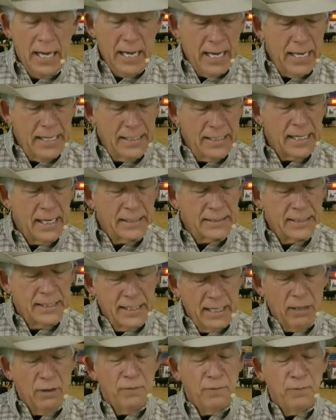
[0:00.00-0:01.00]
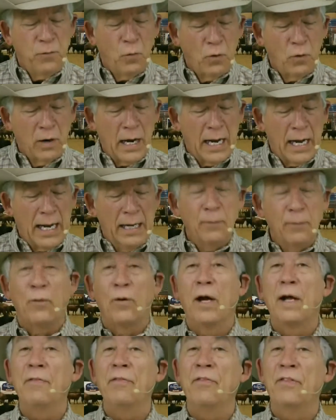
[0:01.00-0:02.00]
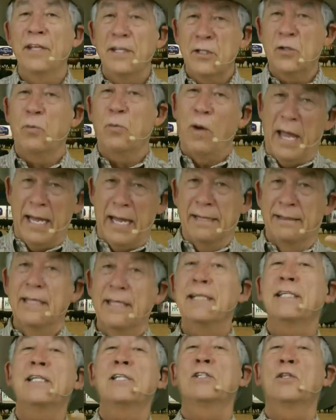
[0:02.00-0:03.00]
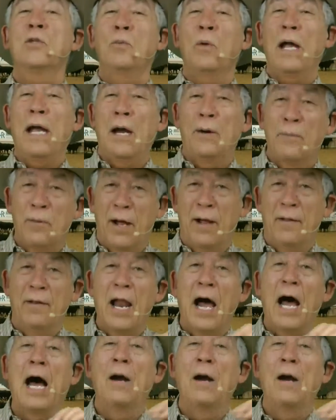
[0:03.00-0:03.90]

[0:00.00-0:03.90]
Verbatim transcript: He says, "Therefore, I run this way. This is the way I run.